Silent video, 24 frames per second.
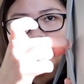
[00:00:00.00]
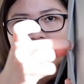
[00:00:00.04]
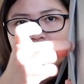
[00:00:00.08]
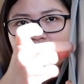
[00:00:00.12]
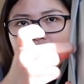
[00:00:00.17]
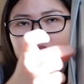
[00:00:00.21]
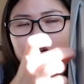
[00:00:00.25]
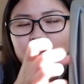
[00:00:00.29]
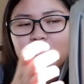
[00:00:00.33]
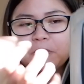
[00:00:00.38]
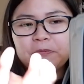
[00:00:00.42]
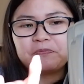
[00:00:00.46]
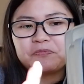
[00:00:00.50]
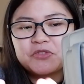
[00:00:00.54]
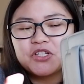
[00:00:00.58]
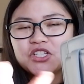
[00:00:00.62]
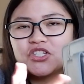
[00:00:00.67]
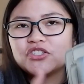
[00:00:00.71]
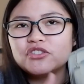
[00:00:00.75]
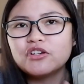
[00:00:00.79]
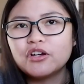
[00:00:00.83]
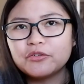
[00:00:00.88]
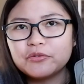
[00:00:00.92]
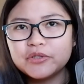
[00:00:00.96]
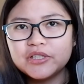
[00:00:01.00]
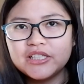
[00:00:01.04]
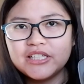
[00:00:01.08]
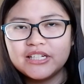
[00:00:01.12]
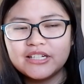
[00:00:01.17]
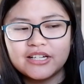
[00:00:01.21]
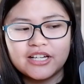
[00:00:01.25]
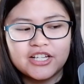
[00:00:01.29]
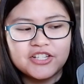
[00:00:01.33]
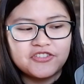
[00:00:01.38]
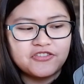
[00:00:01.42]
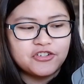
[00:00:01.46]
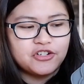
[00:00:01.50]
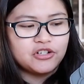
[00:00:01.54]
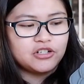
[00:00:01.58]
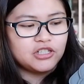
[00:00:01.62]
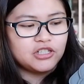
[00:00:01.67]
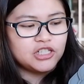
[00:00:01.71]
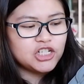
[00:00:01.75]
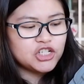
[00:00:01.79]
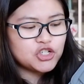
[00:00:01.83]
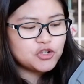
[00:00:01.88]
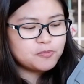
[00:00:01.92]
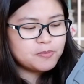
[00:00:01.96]
So it's not really nice for a
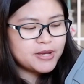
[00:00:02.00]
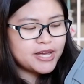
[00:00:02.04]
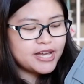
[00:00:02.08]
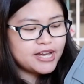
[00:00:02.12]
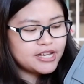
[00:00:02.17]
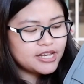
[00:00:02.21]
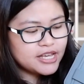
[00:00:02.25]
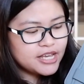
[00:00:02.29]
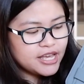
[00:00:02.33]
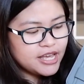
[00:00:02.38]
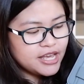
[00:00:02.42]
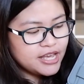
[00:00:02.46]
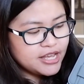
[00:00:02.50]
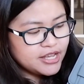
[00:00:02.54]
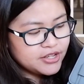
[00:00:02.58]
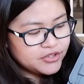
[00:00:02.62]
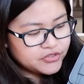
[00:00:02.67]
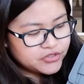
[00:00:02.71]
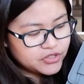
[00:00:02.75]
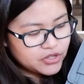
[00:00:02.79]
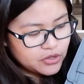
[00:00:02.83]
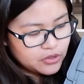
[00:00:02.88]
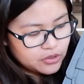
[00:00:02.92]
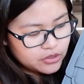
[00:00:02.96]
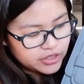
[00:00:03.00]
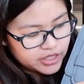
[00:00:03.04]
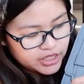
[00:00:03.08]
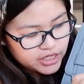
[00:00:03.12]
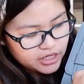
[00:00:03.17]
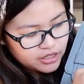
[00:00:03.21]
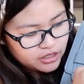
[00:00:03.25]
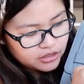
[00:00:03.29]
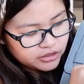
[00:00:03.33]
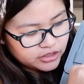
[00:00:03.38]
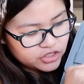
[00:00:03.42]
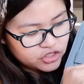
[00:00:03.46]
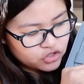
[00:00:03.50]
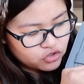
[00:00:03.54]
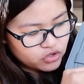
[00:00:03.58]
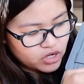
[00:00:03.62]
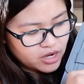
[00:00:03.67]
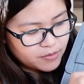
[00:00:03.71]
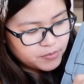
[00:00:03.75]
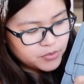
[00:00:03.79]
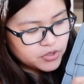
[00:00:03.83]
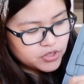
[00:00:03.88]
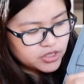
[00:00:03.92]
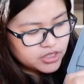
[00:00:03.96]
clutch bag. So here on the
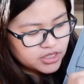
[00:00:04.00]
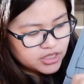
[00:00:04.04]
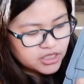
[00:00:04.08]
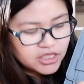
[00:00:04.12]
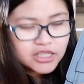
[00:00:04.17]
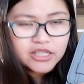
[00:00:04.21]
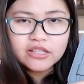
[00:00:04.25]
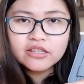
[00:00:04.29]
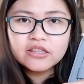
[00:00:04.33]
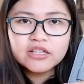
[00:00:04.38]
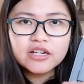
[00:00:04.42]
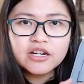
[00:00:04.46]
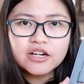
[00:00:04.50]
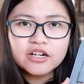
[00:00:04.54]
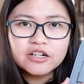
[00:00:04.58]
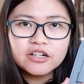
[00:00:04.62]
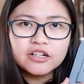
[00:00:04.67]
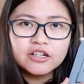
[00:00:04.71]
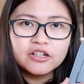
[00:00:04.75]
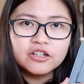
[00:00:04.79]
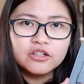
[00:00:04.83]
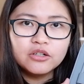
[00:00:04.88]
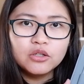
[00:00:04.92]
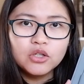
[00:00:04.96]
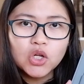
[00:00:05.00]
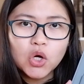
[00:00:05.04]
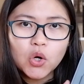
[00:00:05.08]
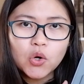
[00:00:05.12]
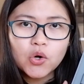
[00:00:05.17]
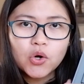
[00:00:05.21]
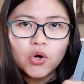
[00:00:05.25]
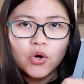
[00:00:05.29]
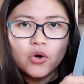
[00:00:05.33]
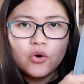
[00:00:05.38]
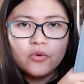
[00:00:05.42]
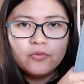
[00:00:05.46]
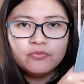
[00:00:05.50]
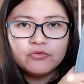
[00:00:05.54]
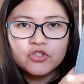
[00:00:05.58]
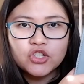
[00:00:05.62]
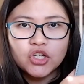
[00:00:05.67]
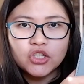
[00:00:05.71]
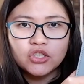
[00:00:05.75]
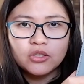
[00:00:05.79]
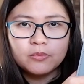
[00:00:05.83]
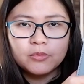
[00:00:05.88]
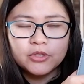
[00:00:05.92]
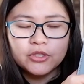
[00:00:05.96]
strap, you see their logo,
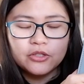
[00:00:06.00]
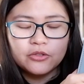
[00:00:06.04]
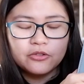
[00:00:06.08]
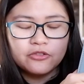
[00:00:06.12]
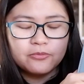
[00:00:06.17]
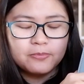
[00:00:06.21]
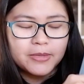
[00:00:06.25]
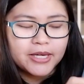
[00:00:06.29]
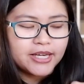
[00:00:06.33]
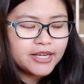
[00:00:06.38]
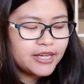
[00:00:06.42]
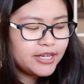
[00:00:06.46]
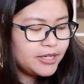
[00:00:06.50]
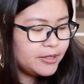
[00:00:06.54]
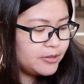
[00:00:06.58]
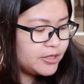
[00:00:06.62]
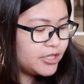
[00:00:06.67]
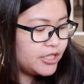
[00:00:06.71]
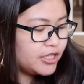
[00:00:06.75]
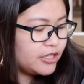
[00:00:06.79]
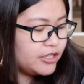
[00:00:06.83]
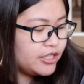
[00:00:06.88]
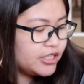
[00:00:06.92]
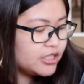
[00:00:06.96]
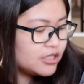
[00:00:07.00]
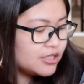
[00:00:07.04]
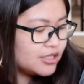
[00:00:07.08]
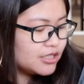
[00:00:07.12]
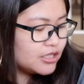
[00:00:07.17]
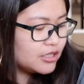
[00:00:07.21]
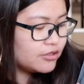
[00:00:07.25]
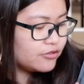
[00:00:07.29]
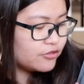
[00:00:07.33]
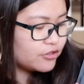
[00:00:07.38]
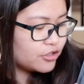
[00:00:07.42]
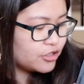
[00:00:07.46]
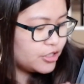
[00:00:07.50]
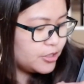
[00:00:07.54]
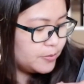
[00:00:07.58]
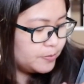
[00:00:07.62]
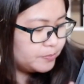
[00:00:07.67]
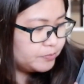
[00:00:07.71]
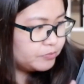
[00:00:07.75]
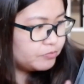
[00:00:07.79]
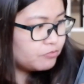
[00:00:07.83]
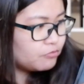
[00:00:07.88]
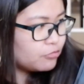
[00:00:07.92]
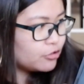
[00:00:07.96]
JW PEI, here in silver
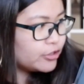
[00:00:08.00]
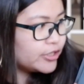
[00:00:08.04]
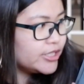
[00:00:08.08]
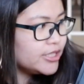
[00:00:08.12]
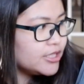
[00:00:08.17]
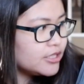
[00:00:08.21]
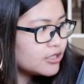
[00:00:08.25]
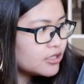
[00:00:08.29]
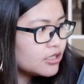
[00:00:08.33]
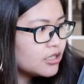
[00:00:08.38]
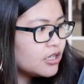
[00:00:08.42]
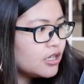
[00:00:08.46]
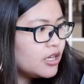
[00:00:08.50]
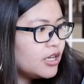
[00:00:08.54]
print.